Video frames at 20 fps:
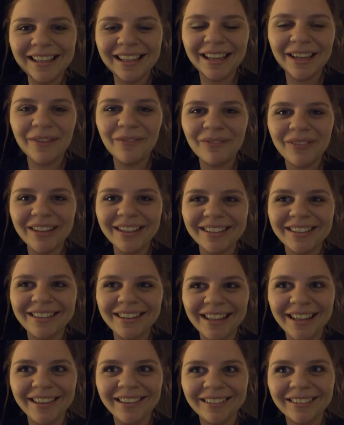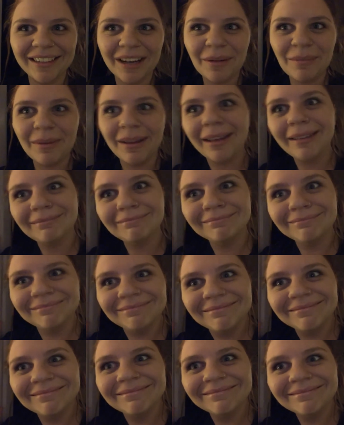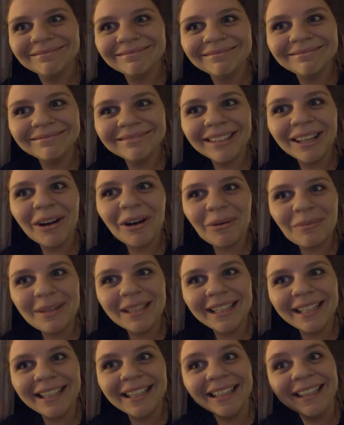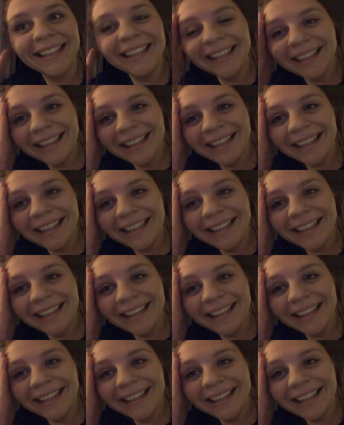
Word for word: can't fix things. And I'm like, homie,